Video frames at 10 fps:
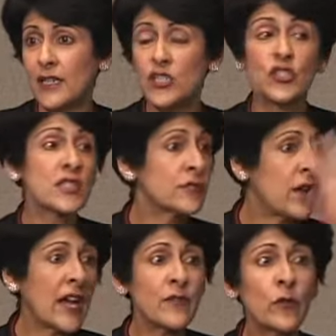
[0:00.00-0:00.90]
Just
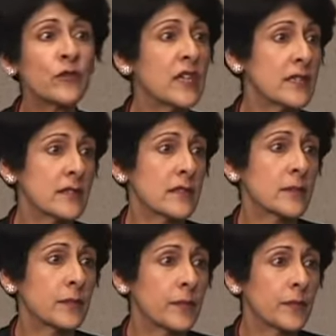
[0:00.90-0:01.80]
five of these.
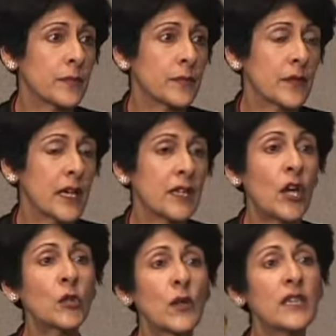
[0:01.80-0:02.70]
Now
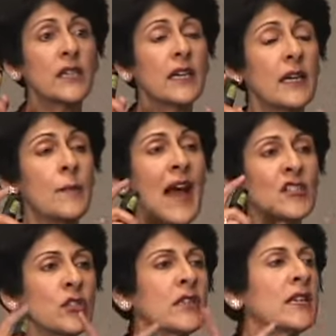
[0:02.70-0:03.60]
you can
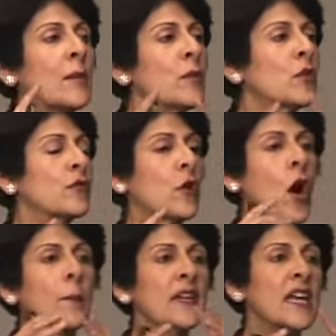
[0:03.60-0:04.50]
imagine the number of
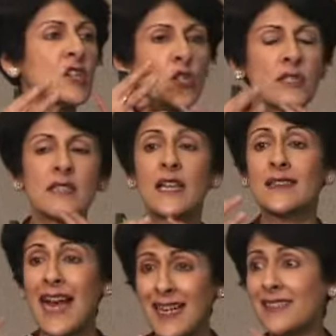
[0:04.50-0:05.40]
combinations that
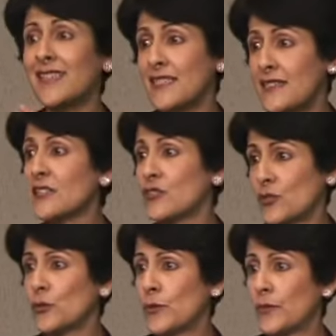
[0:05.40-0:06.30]
that leads us
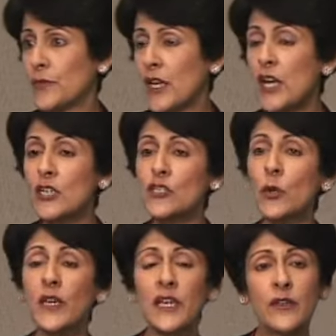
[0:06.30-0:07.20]
to.
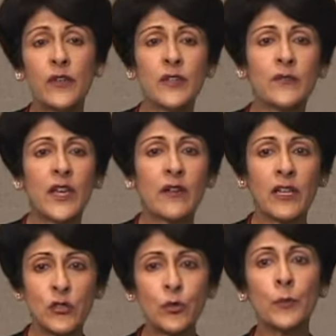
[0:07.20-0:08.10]
So even if there are
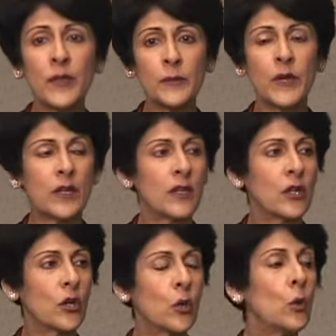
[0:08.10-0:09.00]
two people
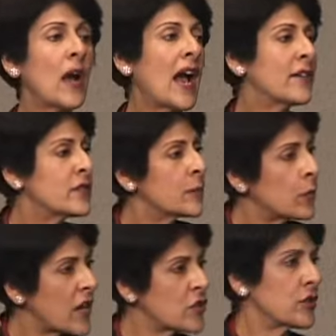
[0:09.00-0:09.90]
who have
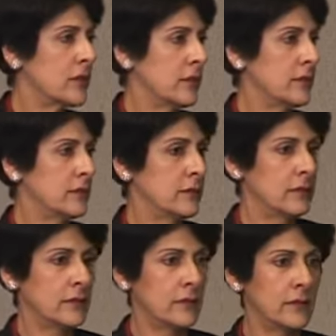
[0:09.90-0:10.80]
depression
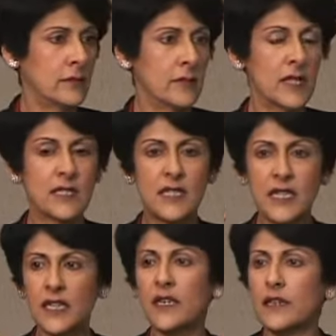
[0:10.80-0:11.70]

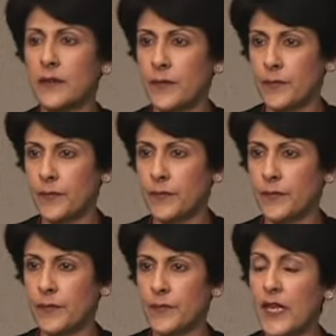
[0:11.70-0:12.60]
sitting here,
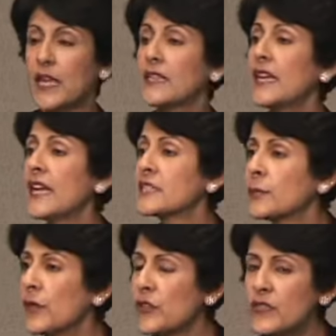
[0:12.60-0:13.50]
they
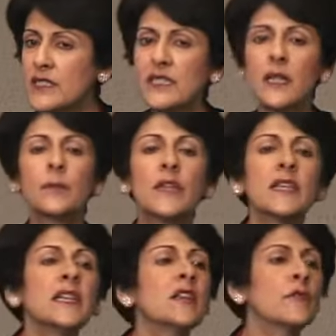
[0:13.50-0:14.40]
experience it
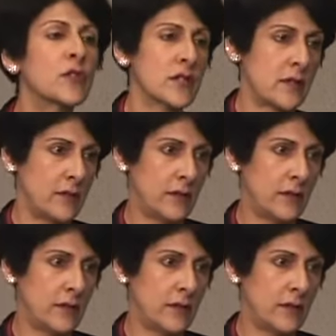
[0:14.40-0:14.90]
completely different.